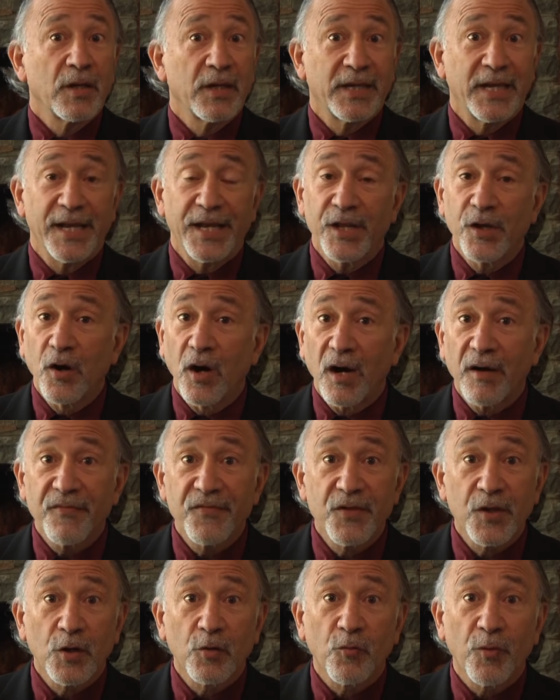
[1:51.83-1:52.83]
getting
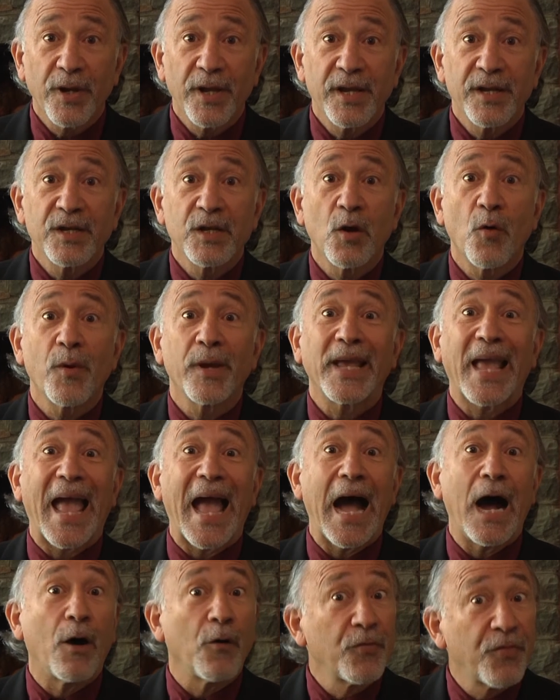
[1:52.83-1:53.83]
off the grid, going
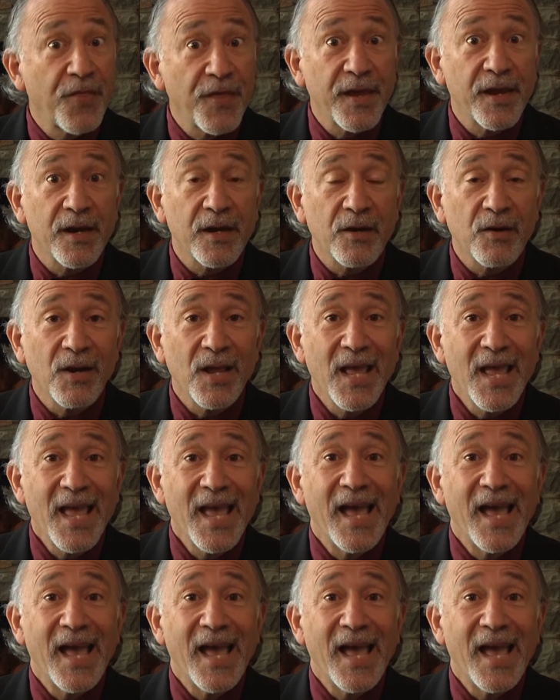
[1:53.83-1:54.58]
out there,